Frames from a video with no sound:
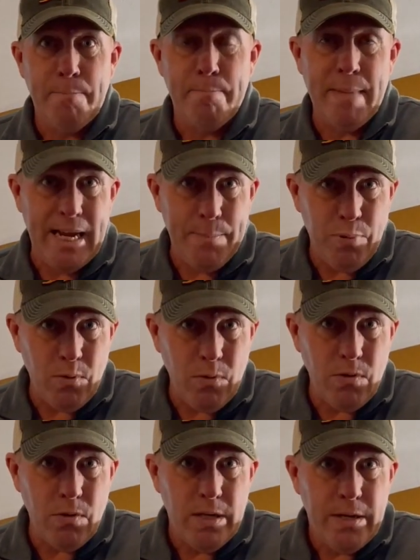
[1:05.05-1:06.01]

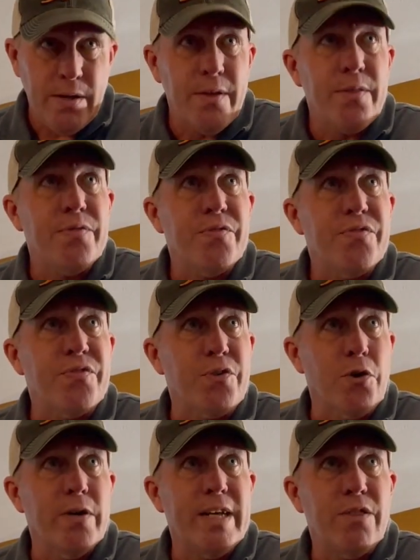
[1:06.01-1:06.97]
Maple
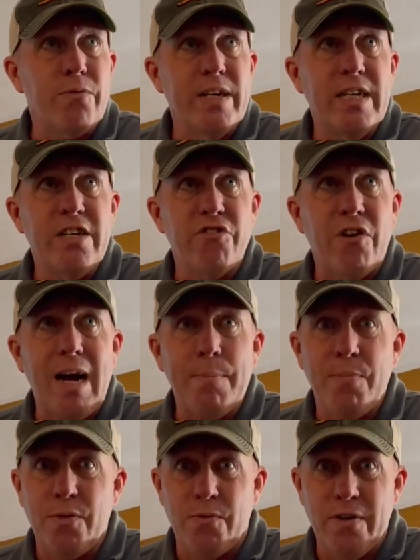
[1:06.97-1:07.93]
33
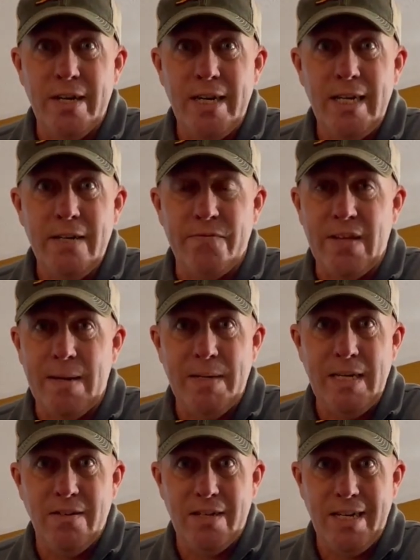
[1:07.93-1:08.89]
drop 3, if that
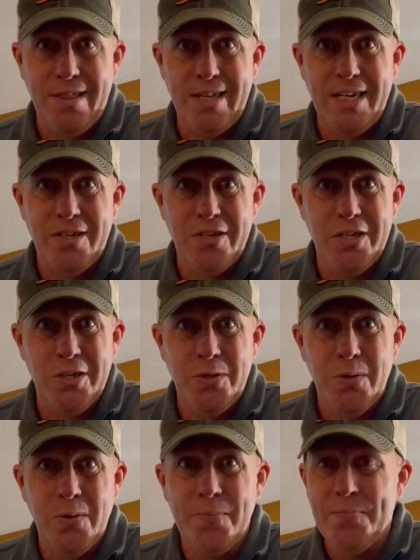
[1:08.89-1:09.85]
means anything to
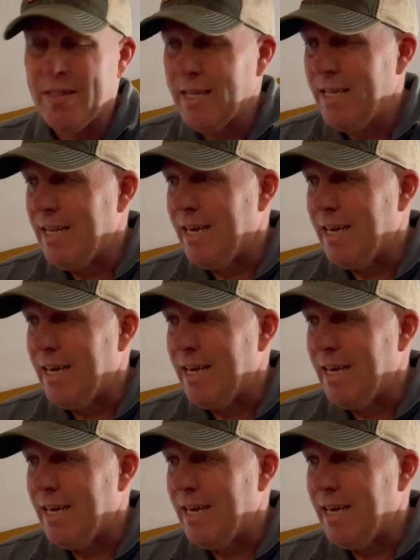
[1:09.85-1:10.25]
you.